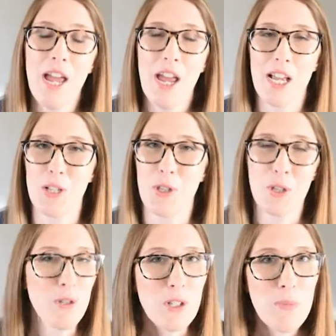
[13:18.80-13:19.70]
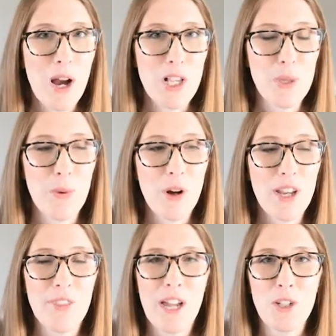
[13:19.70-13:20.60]
as soon as possible,
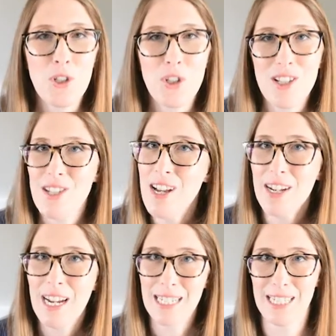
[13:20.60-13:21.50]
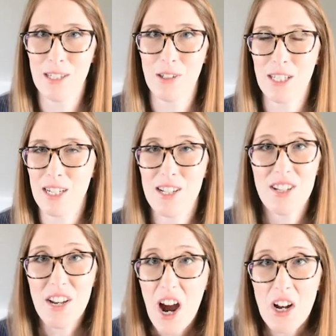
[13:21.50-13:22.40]
and that's just not ideal, and it's
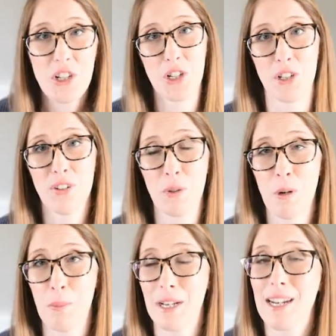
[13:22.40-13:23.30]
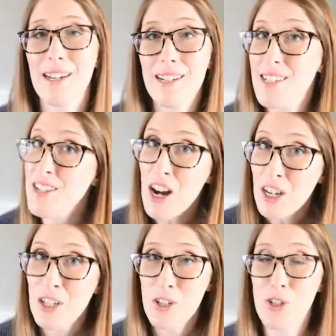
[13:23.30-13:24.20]
not serving women, and it's not
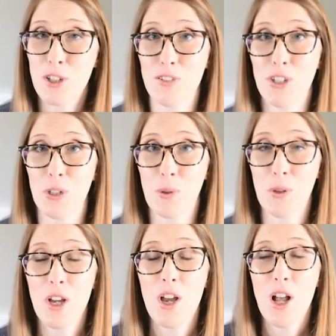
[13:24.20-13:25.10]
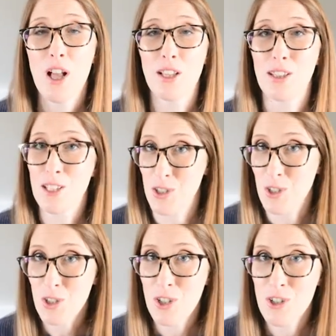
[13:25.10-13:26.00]
gonna serve you. Listen
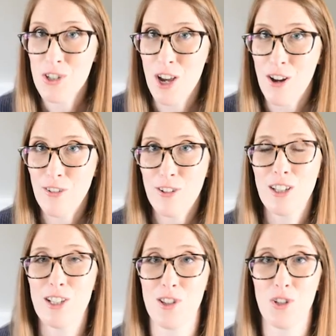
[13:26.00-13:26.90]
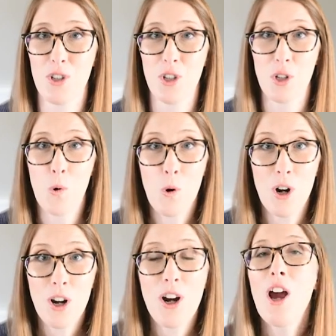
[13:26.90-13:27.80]
to yourself, listen to
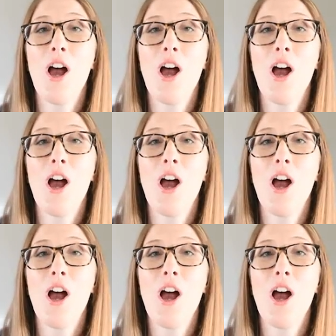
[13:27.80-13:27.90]
your